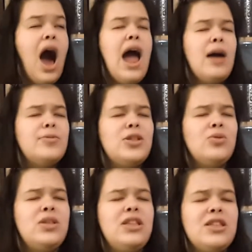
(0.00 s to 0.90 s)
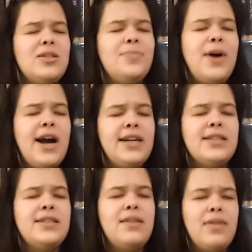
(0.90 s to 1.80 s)
I absolutely
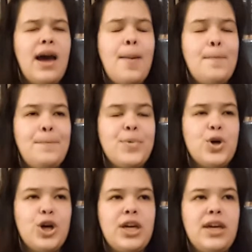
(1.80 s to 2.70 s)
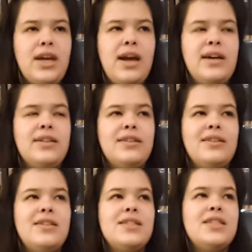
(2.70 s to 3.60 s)
despised that book.
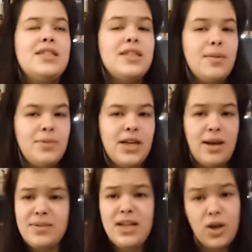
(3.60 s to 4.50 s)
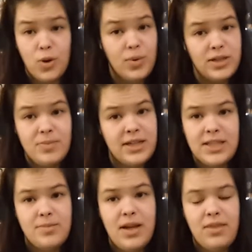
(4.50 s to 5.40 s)
And sometimes, not always,
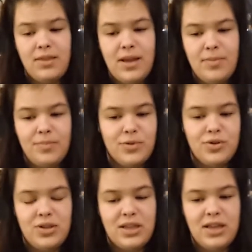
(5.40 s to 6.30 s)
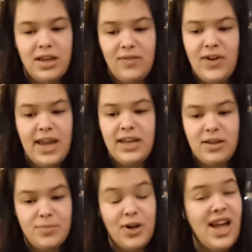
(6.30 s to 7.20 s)
because I'm not the type of person that's like, if I
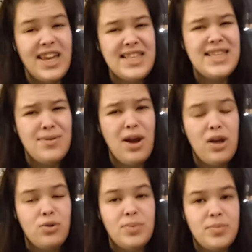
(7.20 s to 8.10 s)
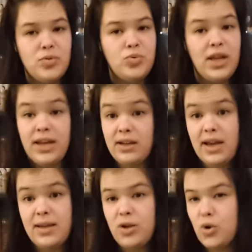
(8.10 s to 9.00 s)
hated a book, I can see why other people would like it.
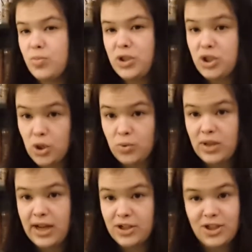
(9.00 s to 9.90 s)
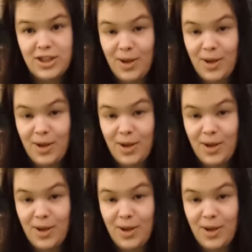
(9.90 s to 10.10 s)
I normally don't actually